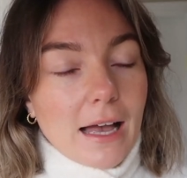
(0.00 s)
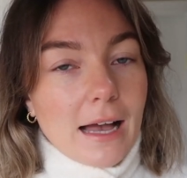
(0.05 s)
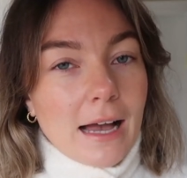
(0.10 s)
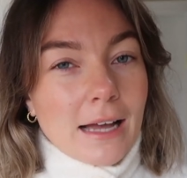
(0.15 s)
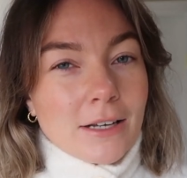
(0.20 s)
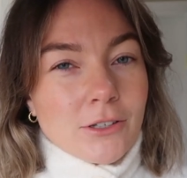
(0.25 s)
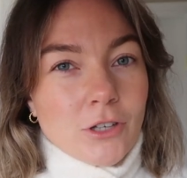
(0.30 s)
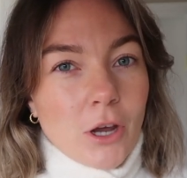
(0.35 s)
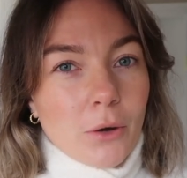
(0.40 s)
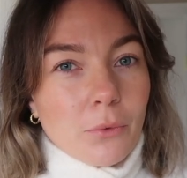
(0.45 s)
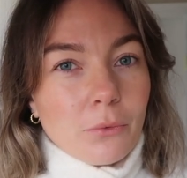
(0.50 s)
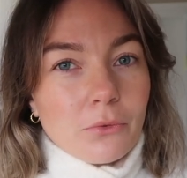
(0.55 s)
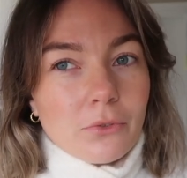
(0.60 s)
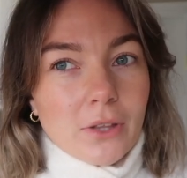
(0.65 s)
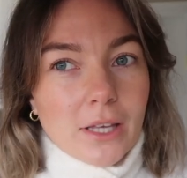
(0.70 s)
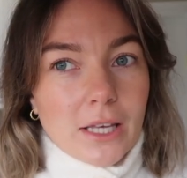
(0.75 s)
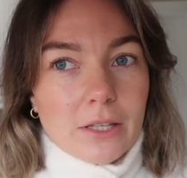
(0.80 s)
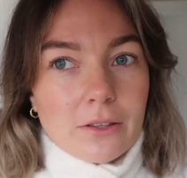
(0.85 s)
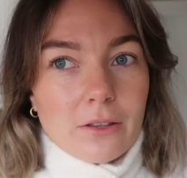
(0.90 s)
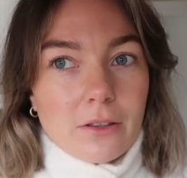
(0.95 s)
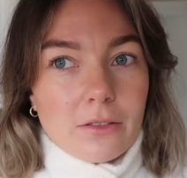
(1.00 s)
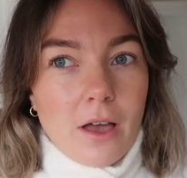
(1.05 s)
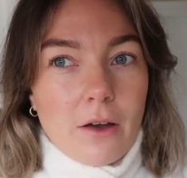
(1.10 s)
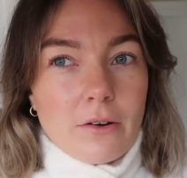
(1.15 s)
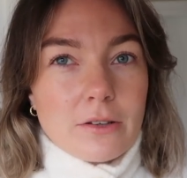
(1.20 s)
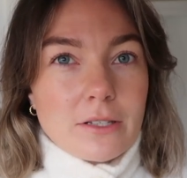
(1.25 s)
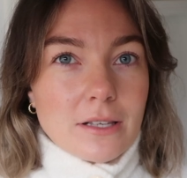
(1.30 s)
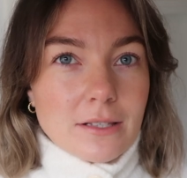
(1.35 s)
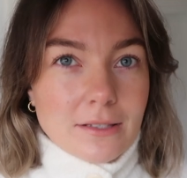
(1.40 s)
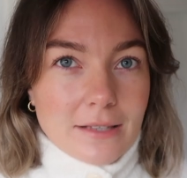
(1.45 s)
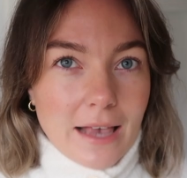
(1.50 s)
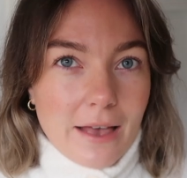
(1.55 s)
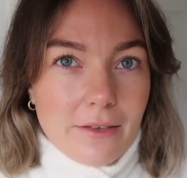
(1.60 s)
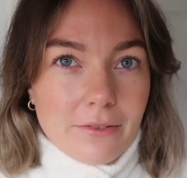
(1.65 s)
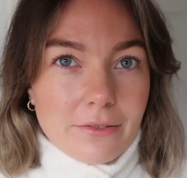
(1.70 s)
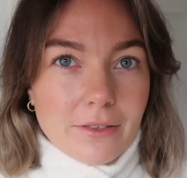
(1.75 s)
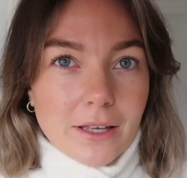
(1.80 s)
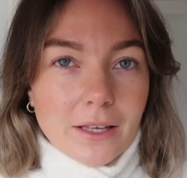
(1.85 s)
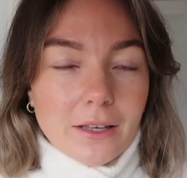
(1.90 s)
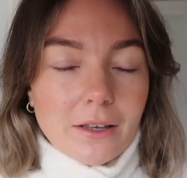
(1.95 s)
I don't think that there is a
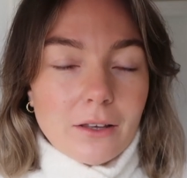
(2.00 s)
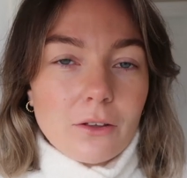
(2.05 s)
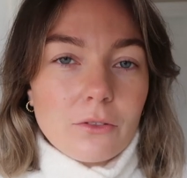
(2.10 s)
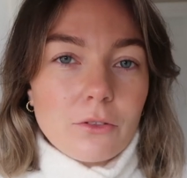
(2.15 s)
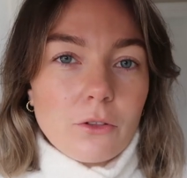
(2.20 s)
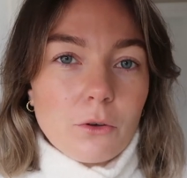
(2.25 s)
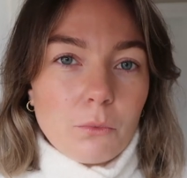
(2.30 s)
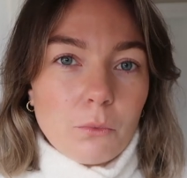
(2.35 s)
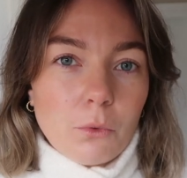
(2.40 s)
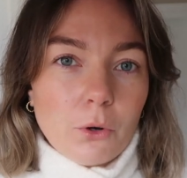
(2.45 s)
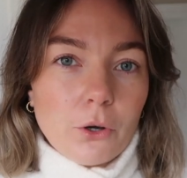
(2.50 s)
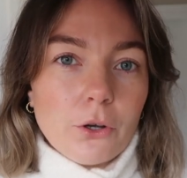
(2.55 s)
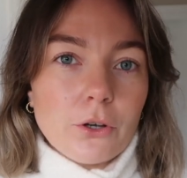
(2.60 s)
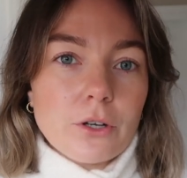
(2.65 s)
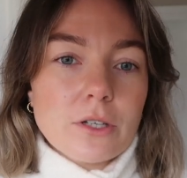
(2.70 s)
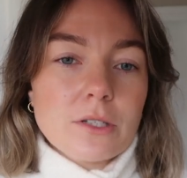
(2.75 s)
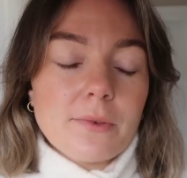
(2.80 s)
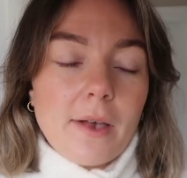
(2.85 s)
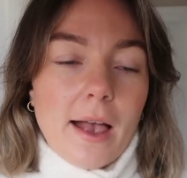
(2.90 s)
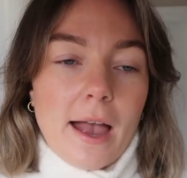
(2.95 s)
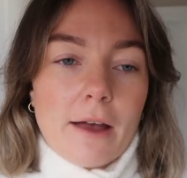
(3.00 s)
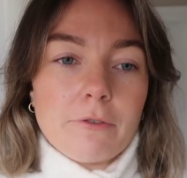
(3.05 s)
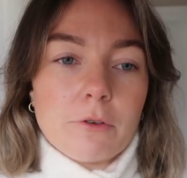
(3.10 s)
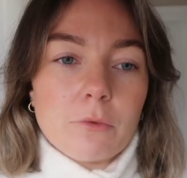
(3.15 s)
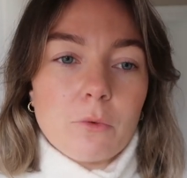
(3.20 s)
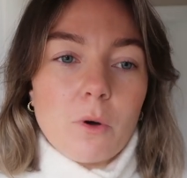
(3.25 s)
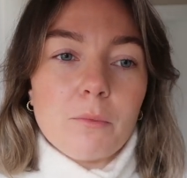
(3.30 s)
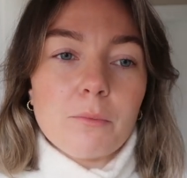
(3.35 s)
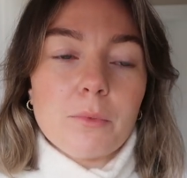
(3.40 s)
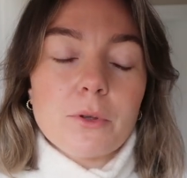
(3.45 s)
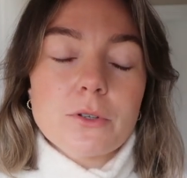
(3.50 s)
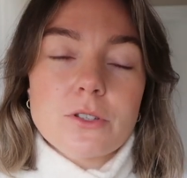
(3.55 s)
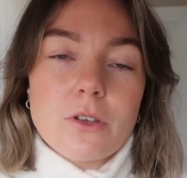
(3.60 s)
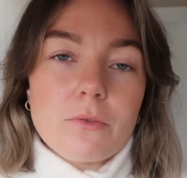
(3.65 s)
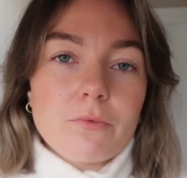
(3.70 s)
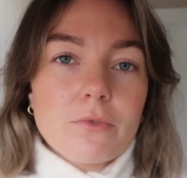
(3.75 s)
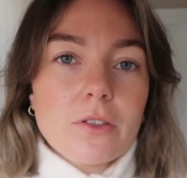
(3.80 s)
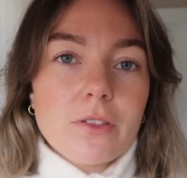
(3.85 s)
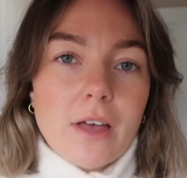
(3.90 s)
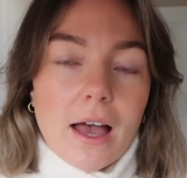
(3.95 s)
set thing that works for everyone, but
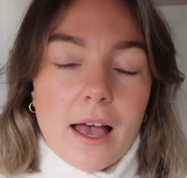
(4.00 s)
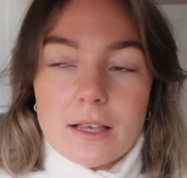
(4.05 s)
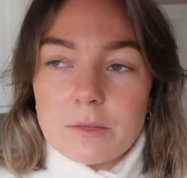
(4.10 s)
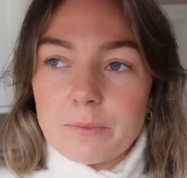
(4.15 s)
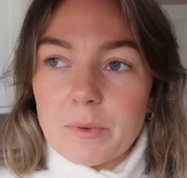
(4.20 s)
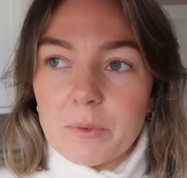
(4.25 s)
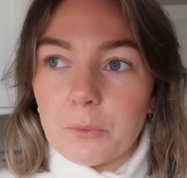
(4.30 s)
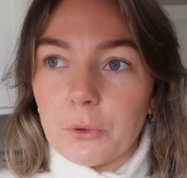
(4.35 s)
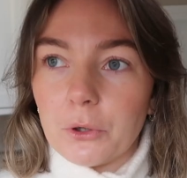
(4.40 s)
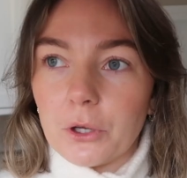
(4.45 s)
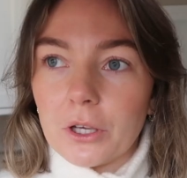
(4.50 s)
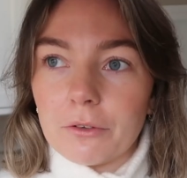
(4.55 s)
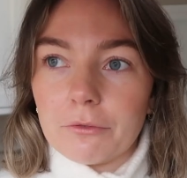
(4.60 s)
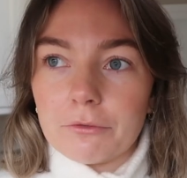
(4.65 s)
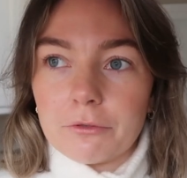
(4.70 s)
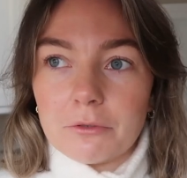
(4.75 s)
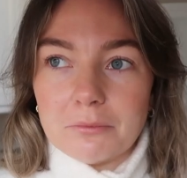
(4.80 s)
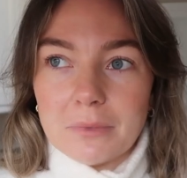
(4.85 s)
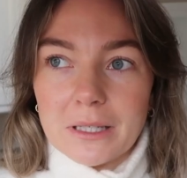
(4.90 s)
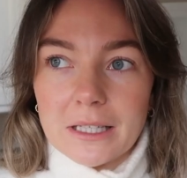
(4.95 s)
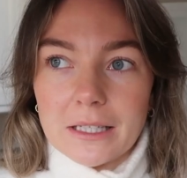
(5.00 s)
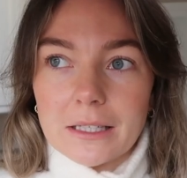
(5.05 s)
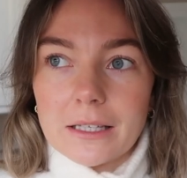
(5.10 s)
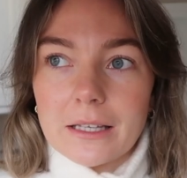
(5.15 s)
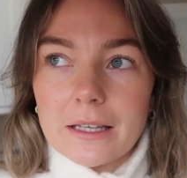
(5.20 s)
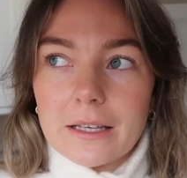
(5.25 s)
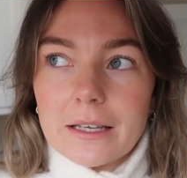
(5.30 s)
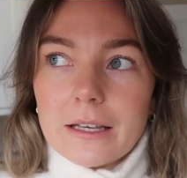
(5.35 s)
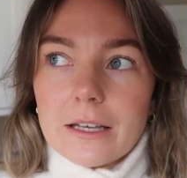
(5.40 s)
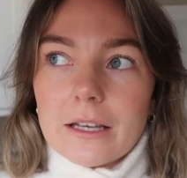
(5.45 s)
something that has been working for me